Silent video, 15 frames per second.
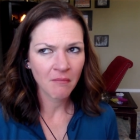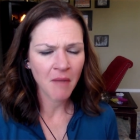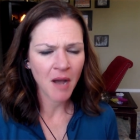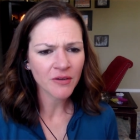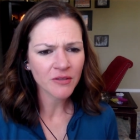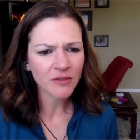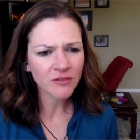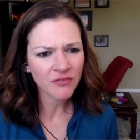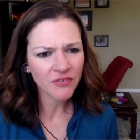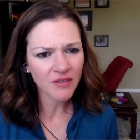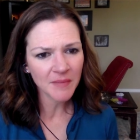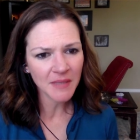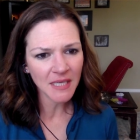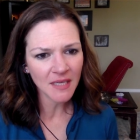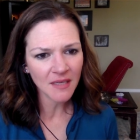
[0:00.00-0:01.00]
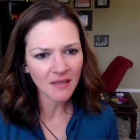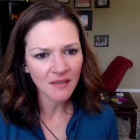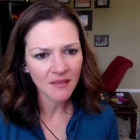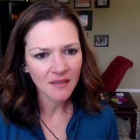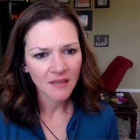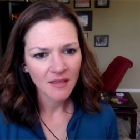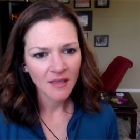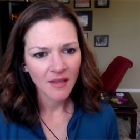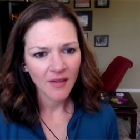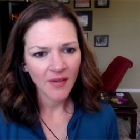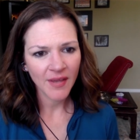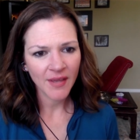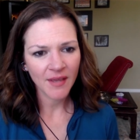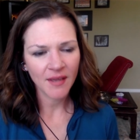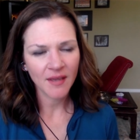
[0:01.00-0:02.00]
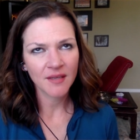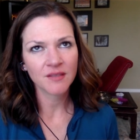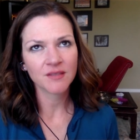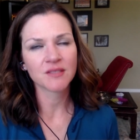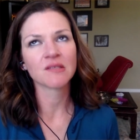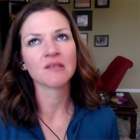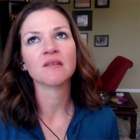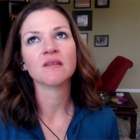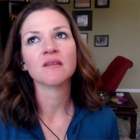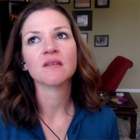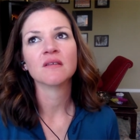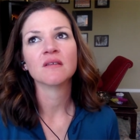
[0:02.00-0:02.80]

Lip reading: modeled for me and